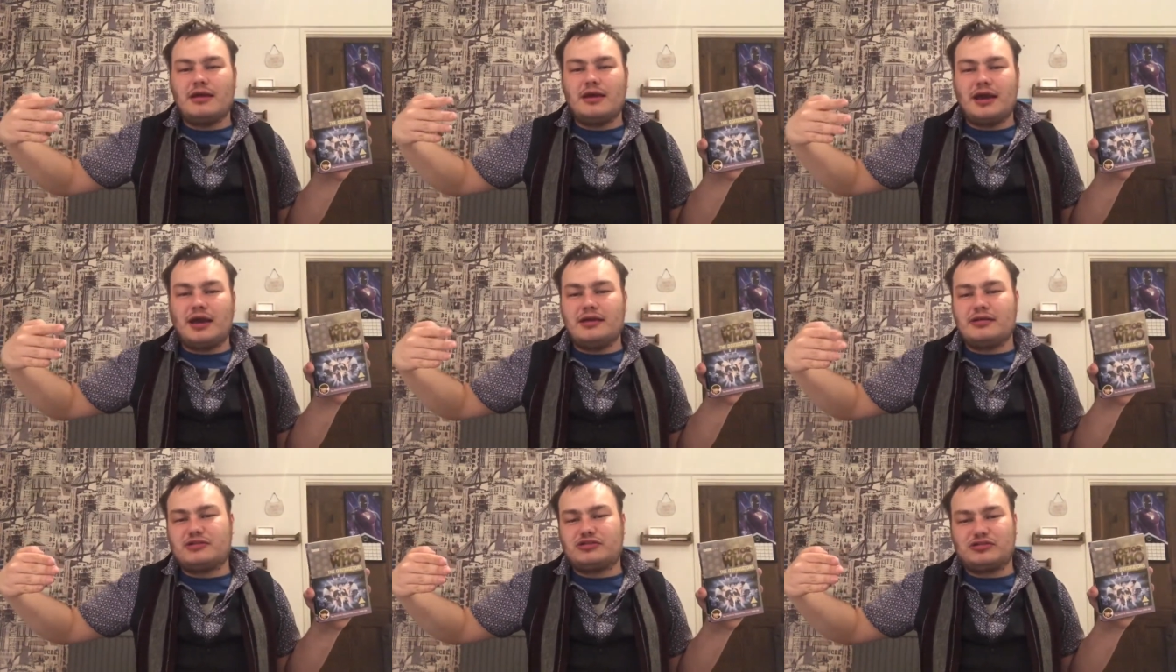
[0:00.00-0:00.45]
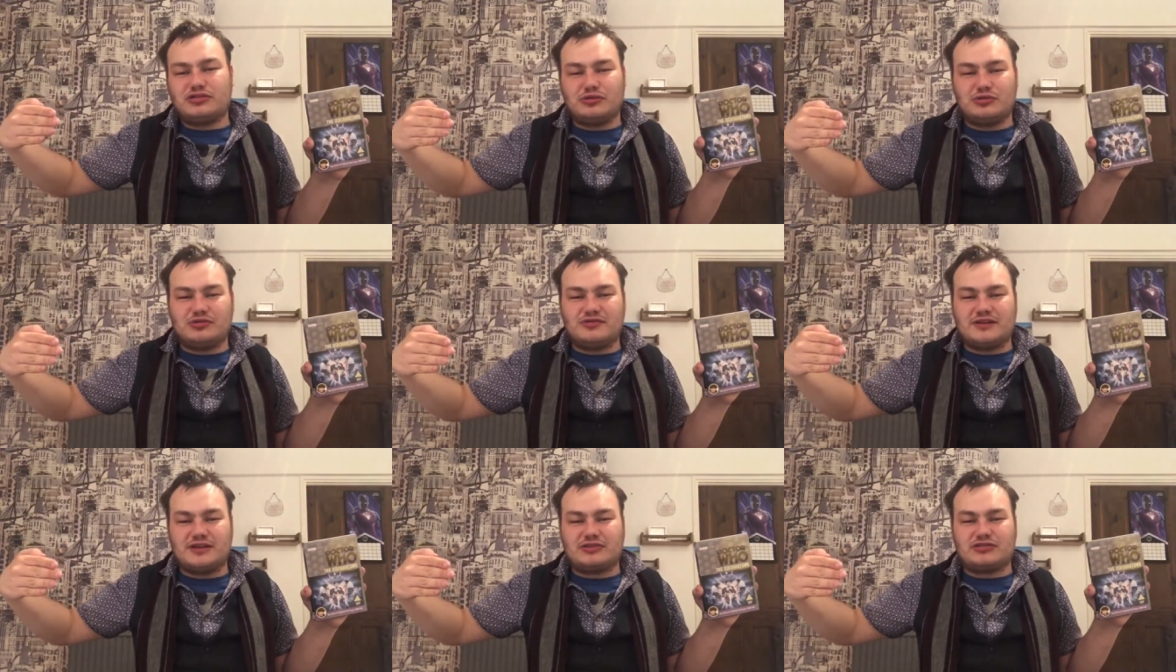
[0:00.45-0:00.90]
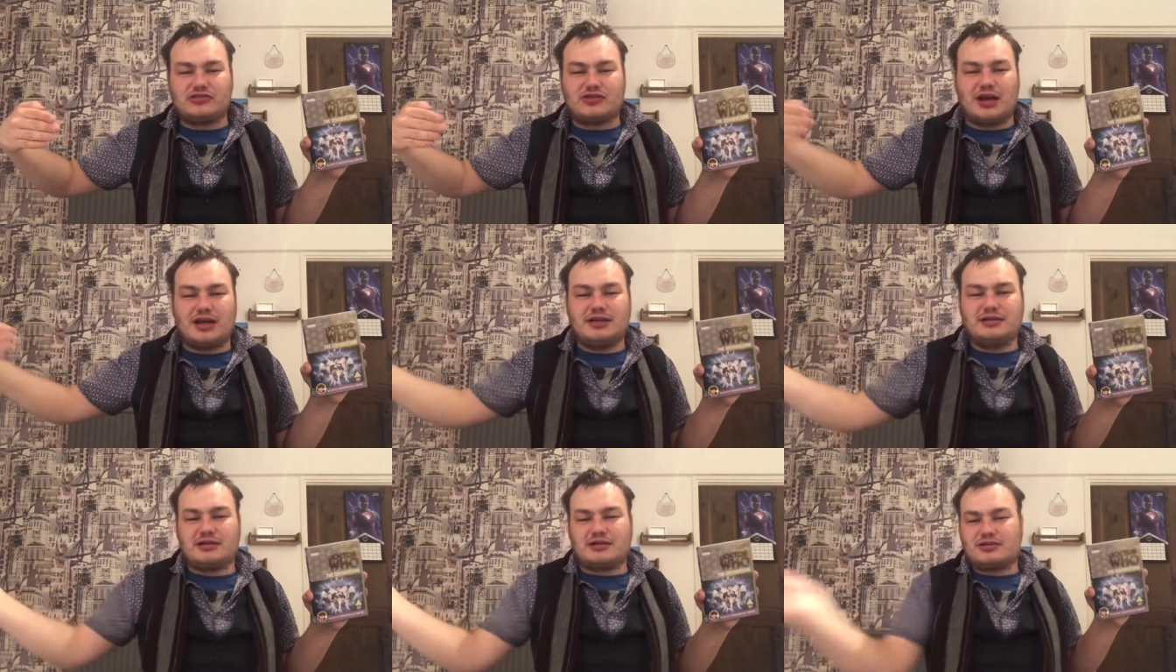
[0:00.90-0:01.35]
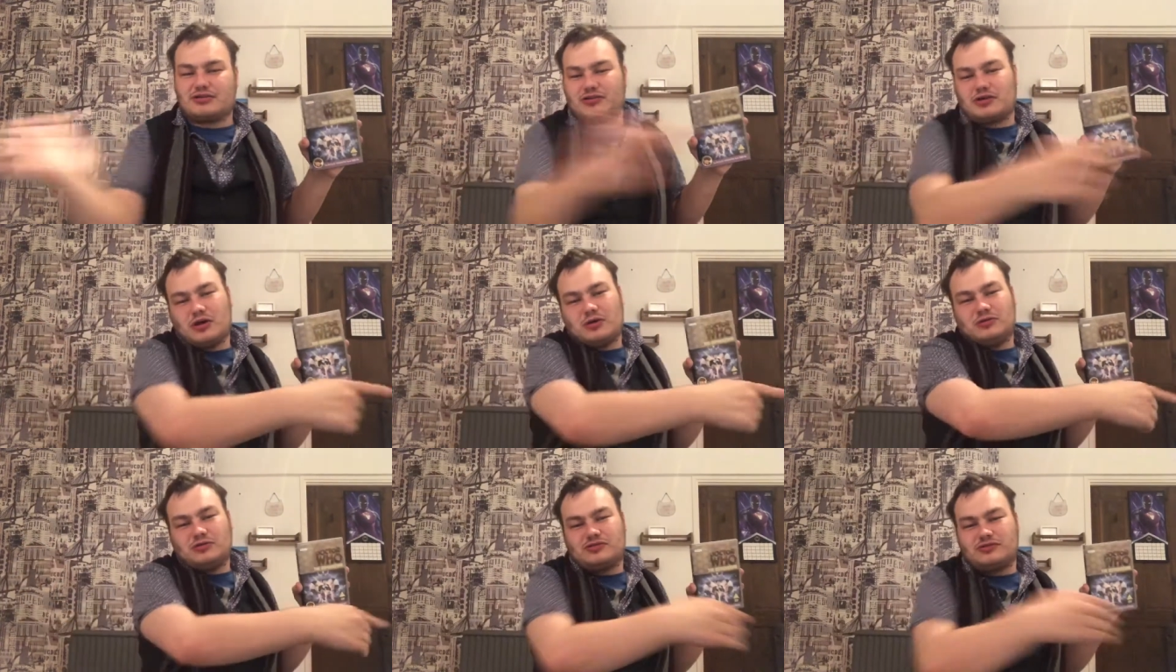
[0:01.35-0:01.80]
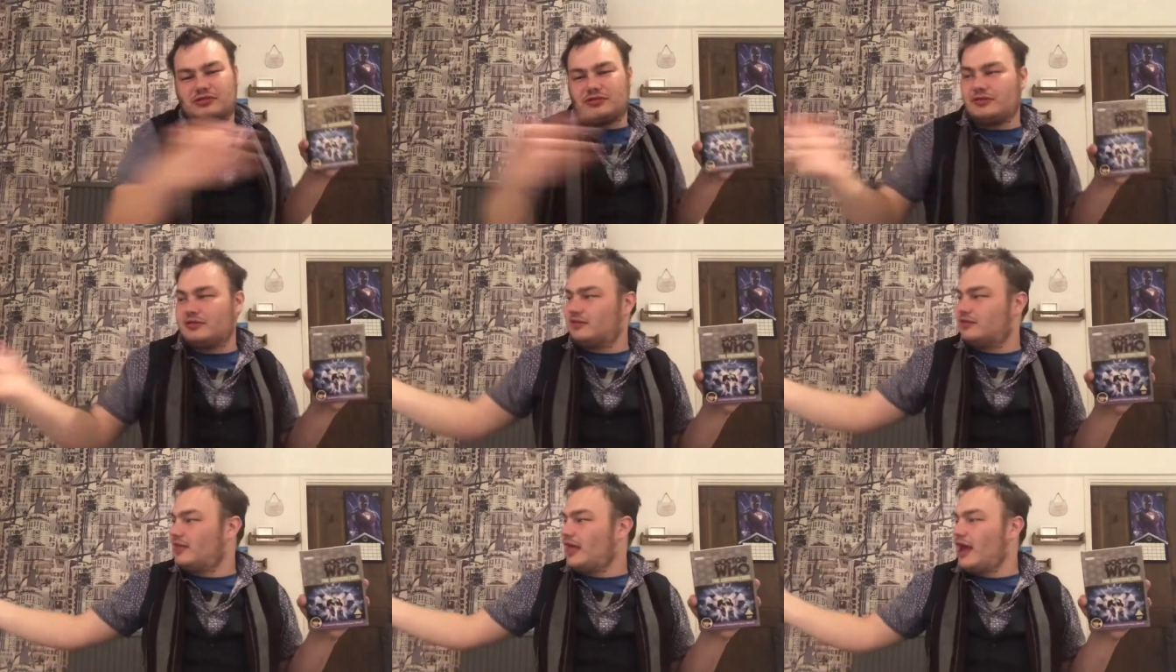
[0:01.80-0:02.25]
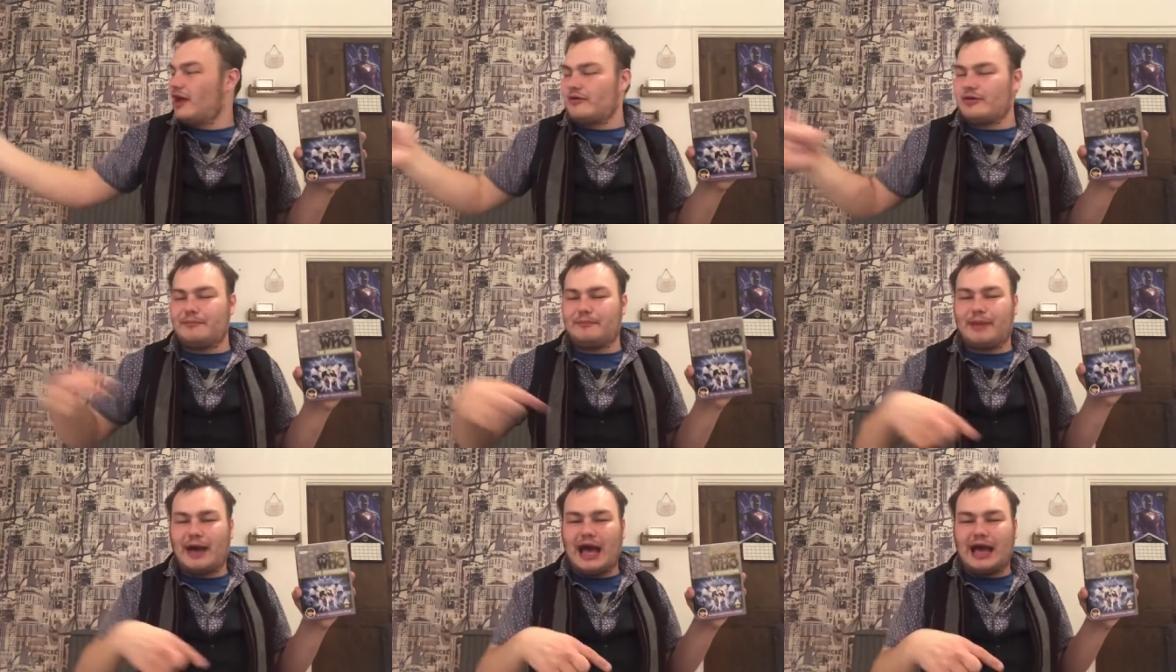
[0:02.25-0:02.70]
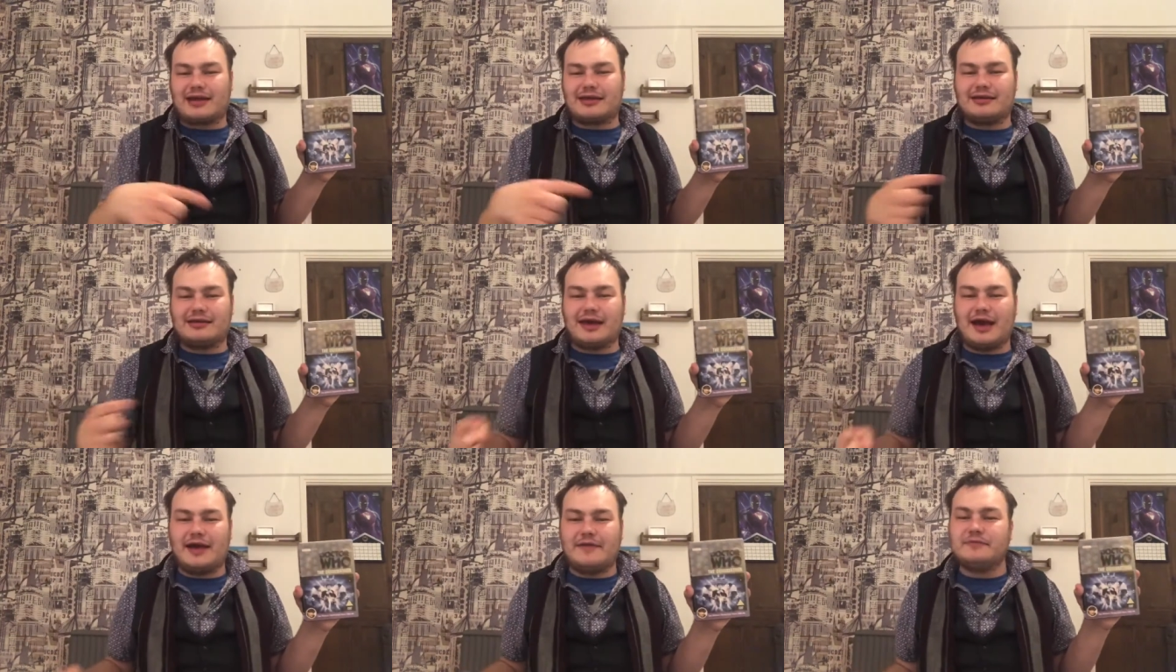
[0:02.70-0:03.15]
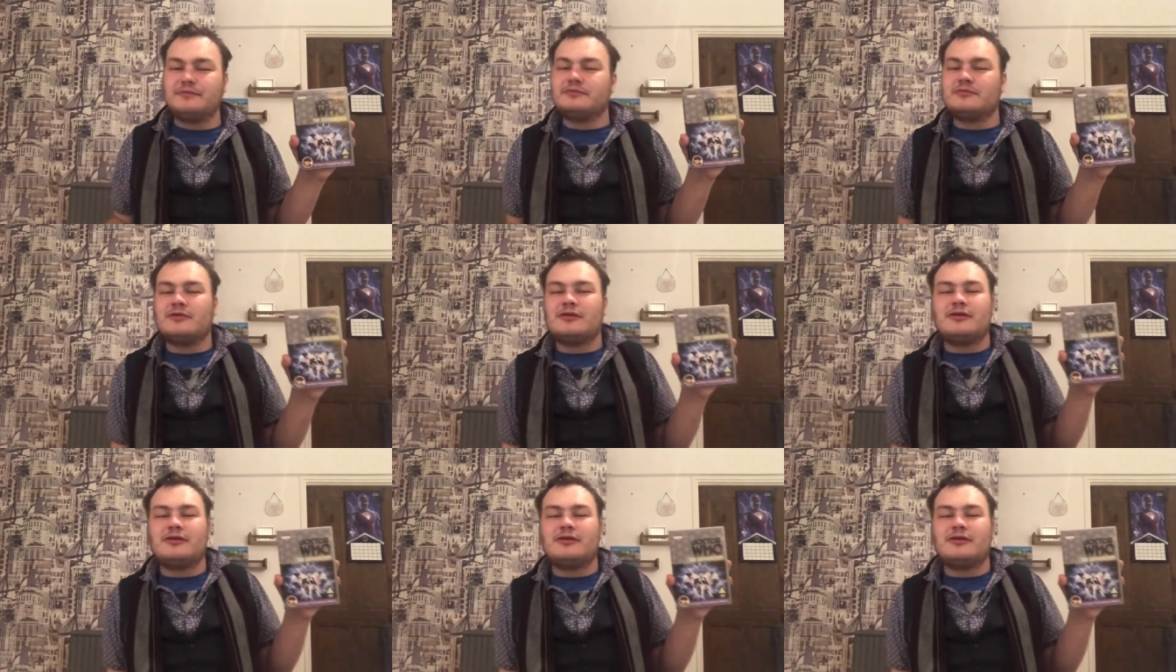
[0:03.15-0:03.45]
a 2-seat train that goes to there and back again.